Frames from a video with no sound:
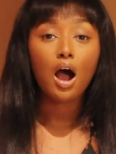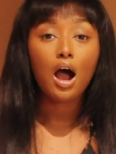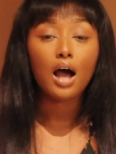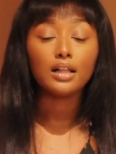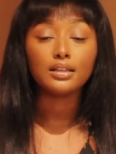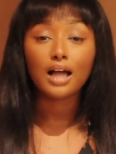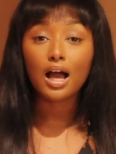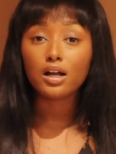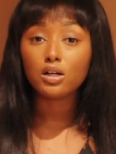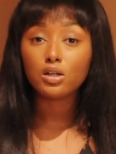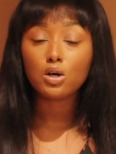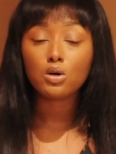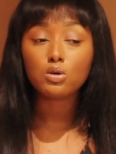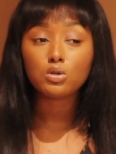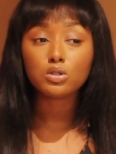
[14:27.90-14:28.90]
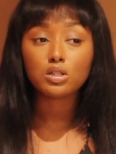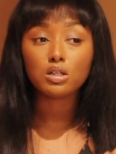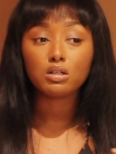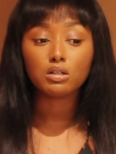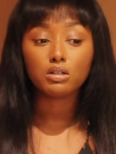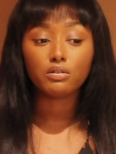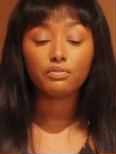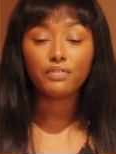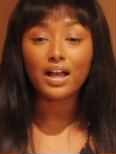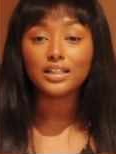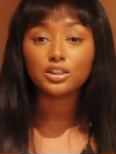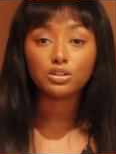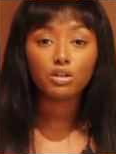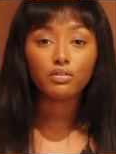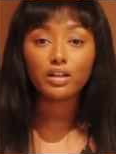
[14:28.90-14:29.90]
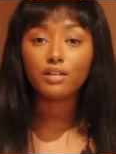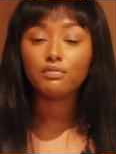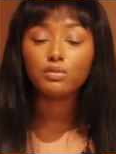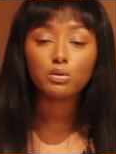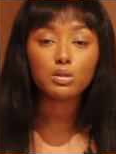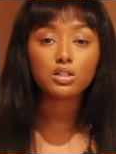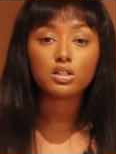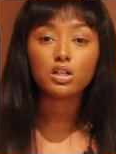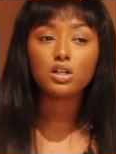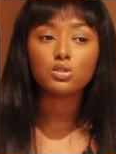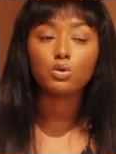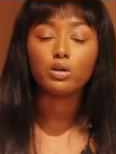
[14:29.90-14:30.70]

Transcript: a lot of those Fashion Nova influencers